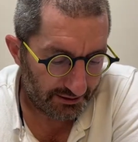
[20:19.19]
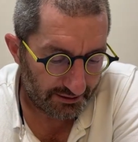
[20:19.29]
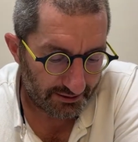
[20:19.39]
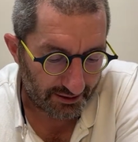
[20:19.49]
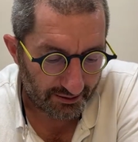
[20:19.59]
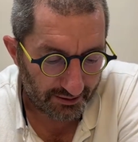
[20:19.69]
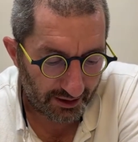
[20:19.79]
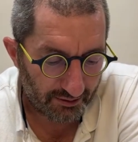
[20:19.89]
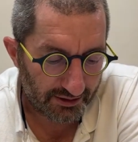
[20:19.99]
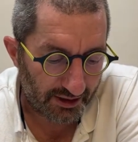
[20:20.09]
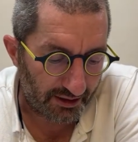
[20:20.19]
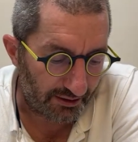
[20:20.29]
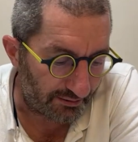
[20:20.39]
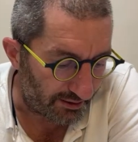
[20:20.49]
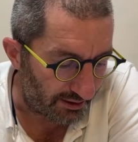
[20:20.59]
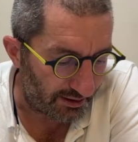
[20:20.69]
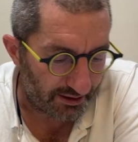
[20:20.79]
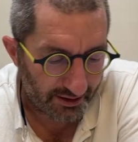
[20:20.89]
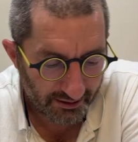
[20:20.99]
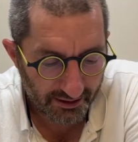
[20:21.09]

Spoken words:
don't want to say here,